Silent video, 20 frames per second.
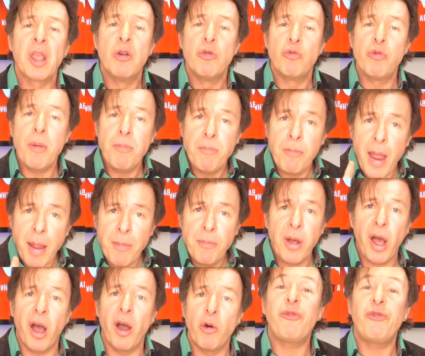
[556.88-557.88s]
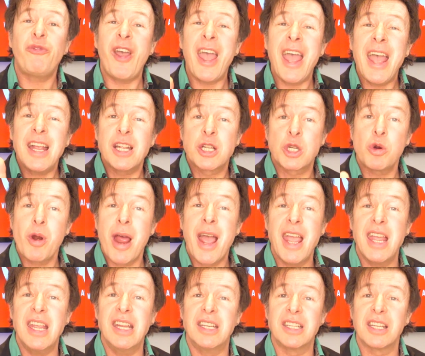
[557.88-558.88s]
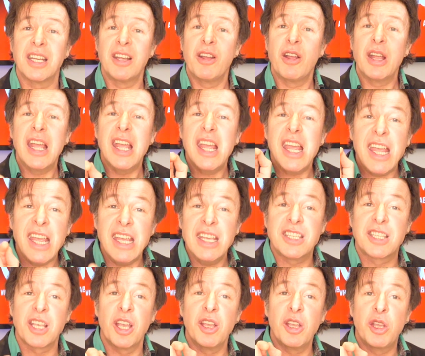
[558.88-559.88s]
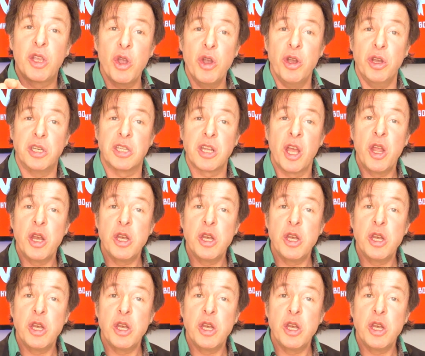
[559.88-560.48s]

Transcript: Remember, fair trade is good.